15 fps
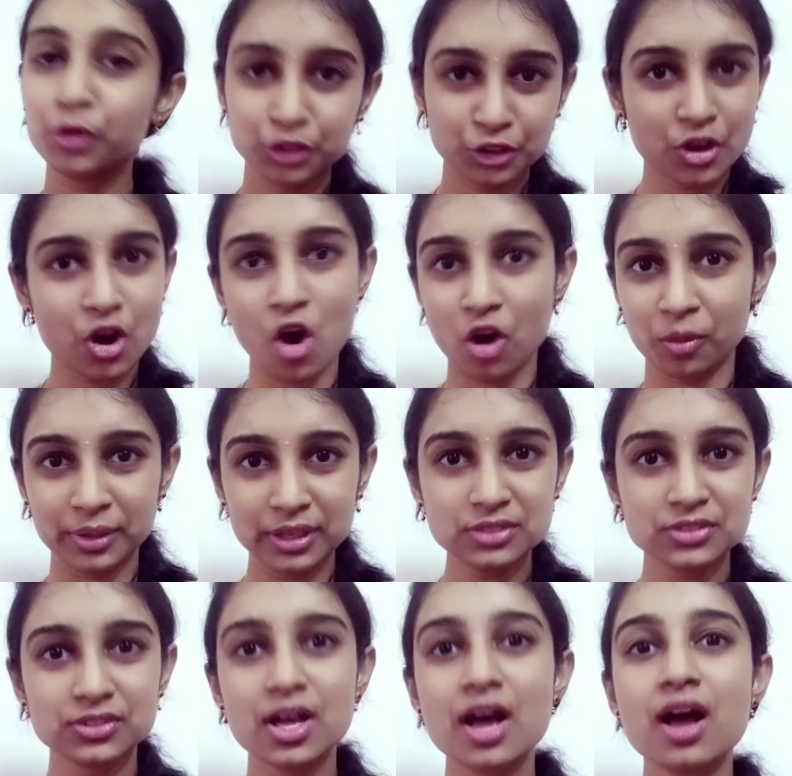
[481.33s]
your hobbies
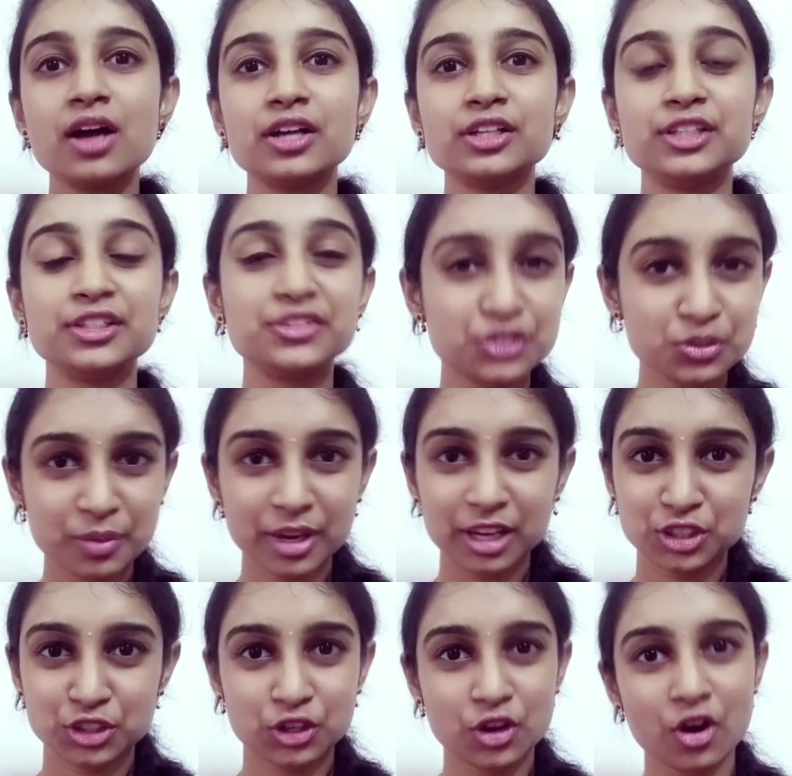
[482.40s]
just to make
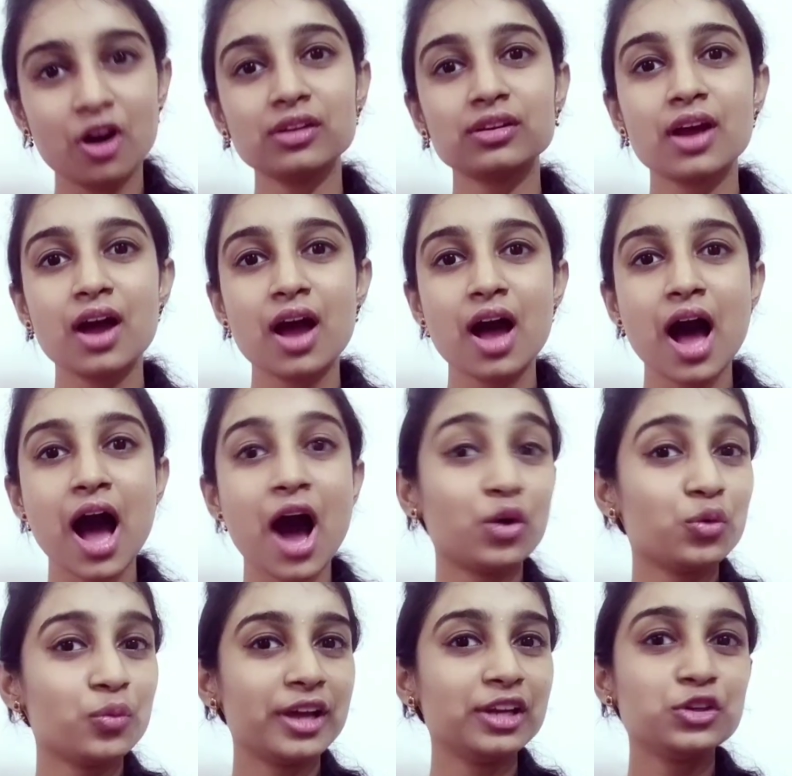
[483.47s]
sure how
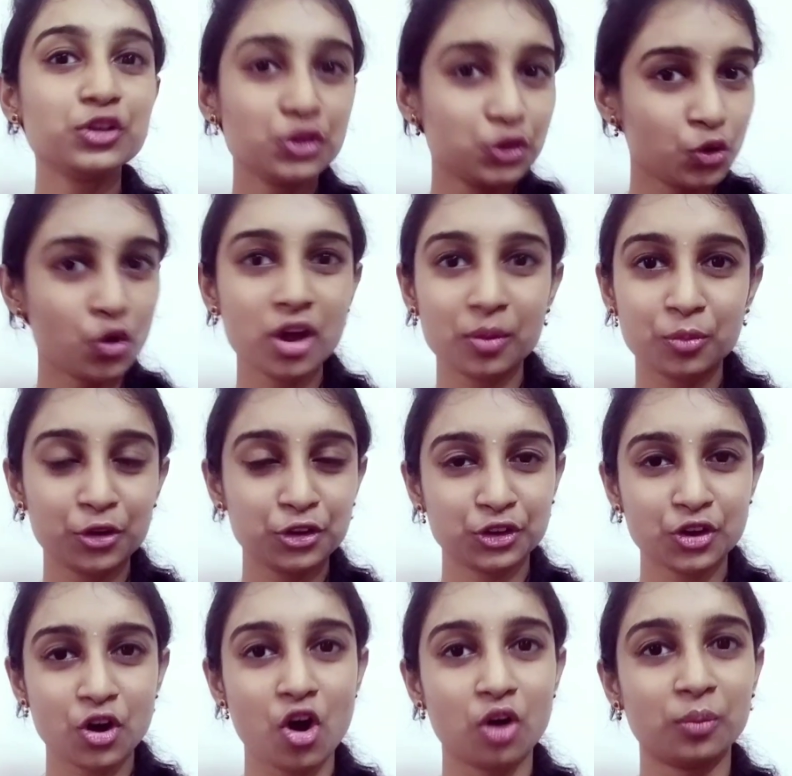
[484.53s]
well do you know about your
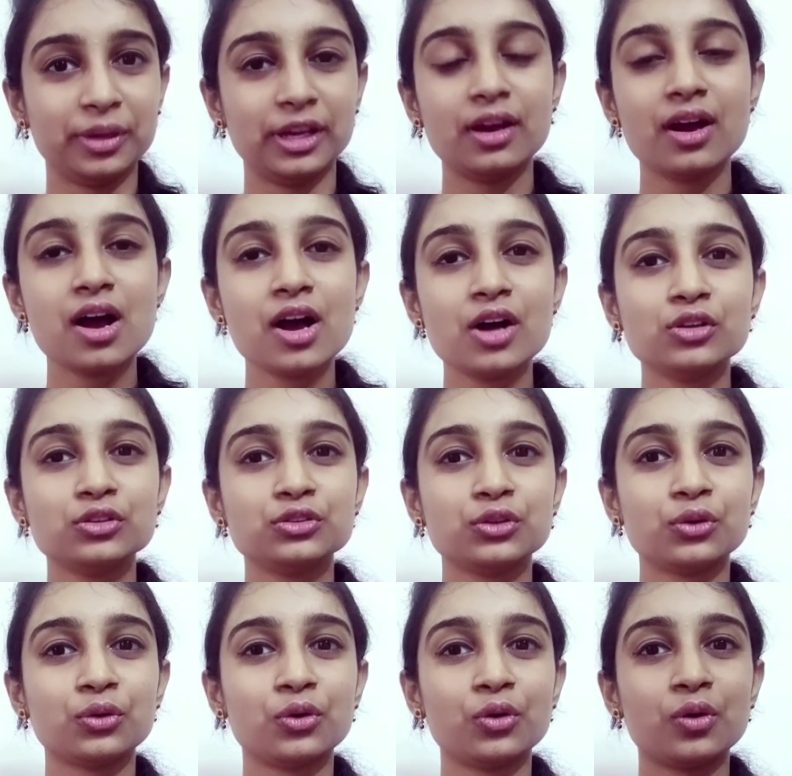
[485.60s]
hobby.
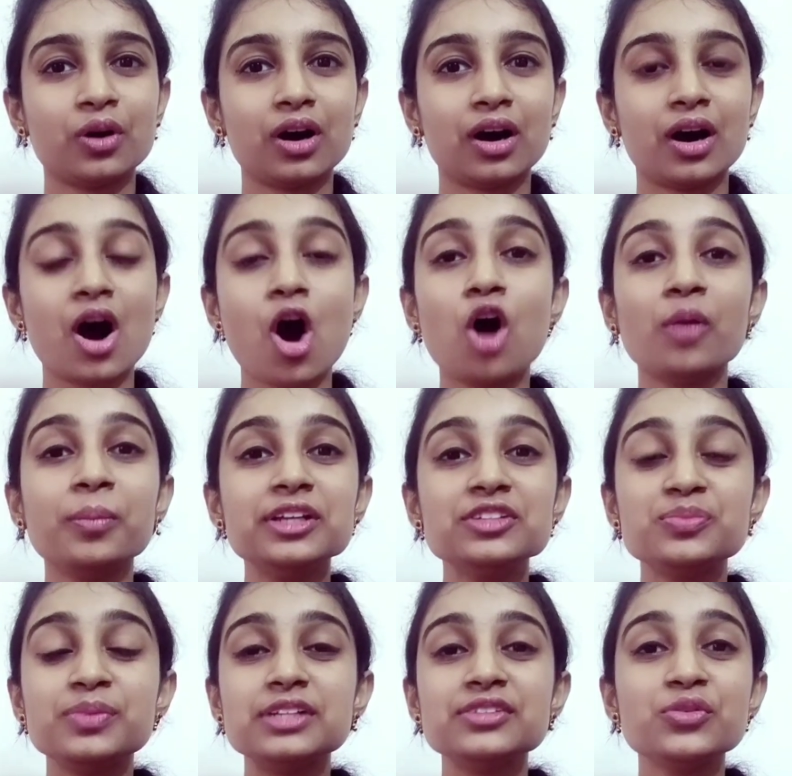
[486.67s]
So, hobbies
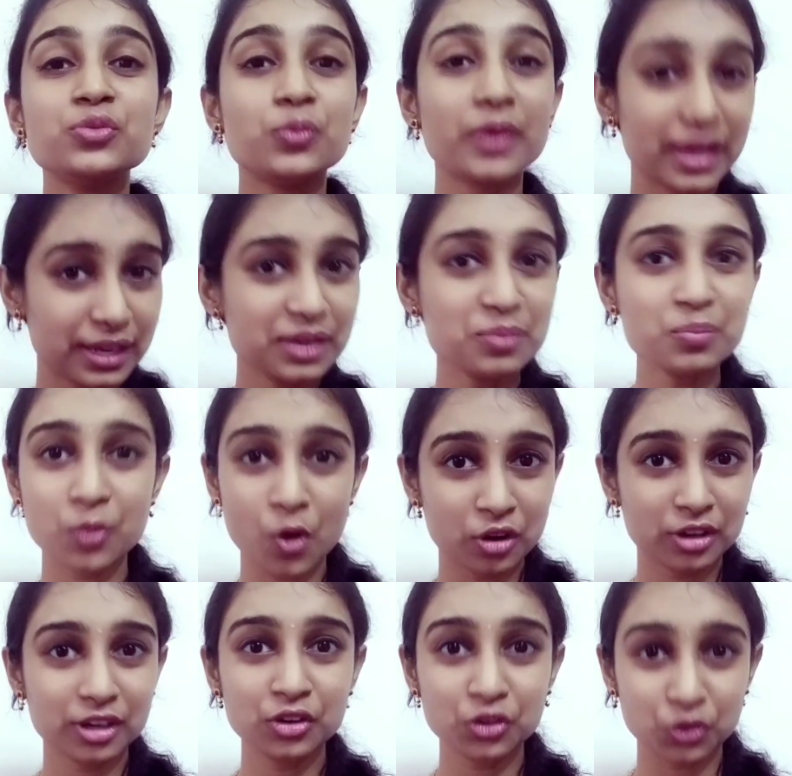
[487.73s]
plays a very
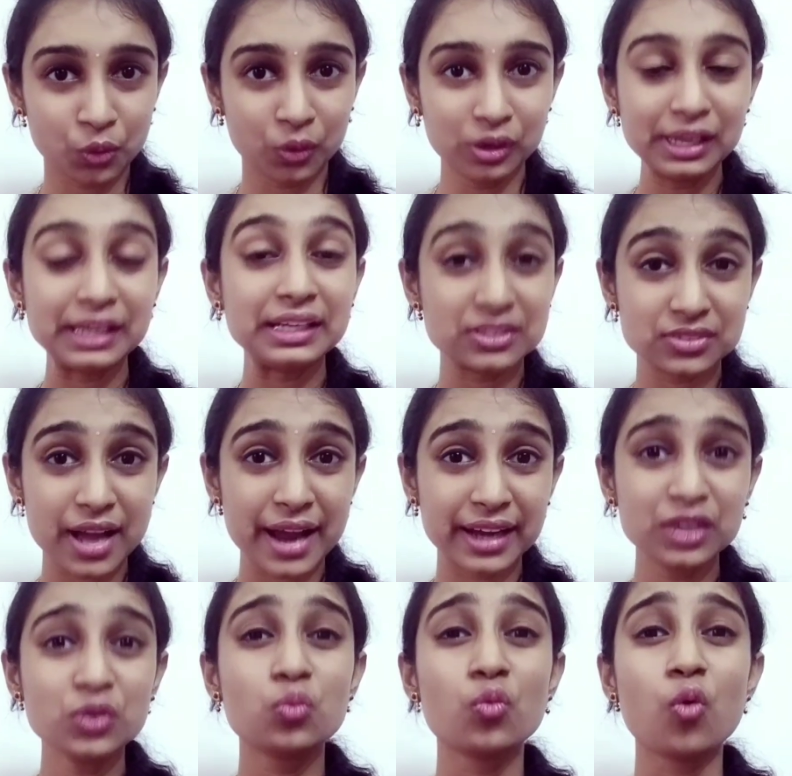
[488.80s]
important role in
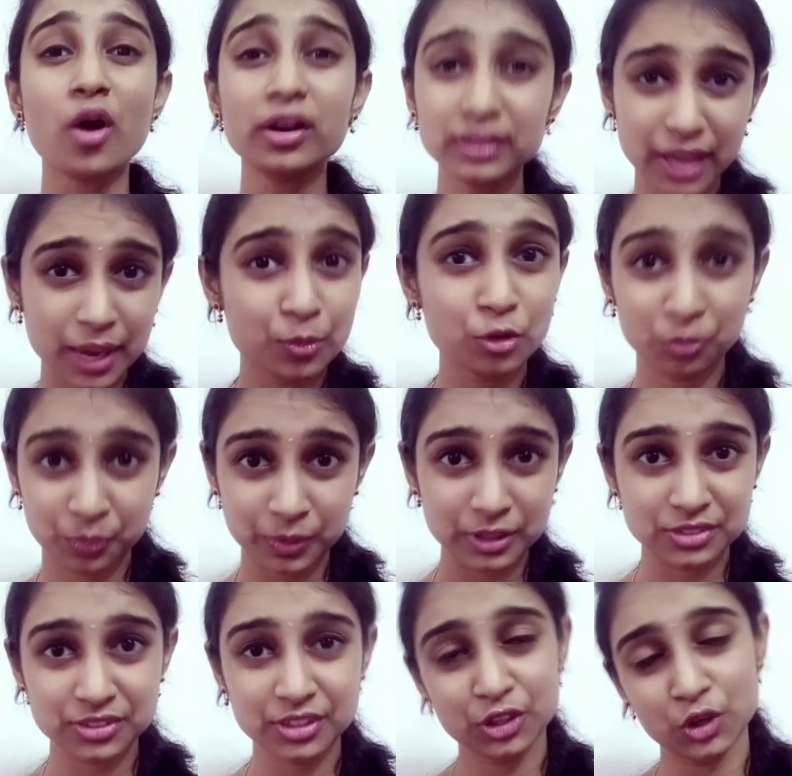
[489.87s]
deciding what type of
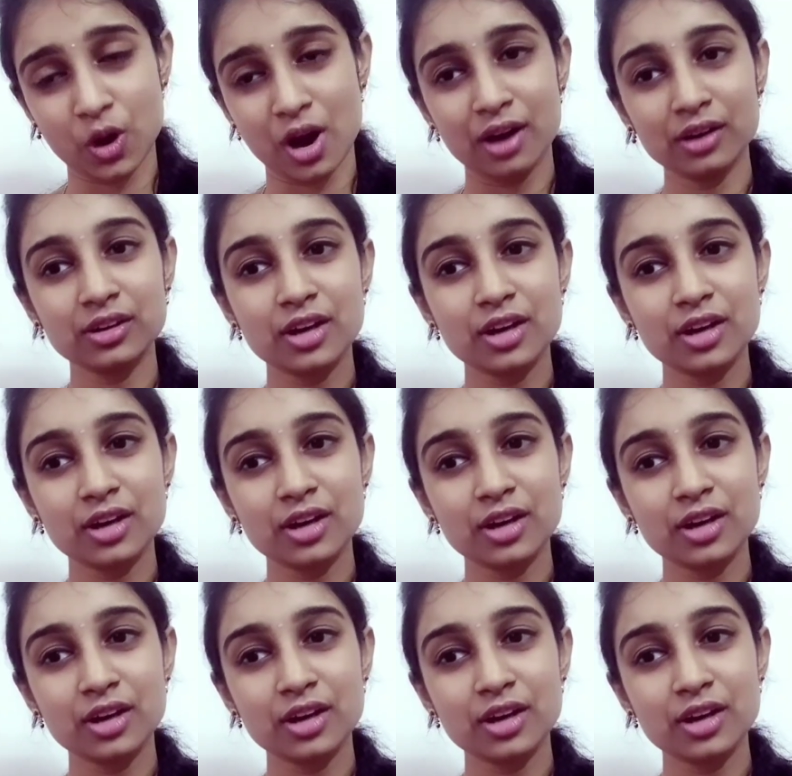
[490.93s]
person you are.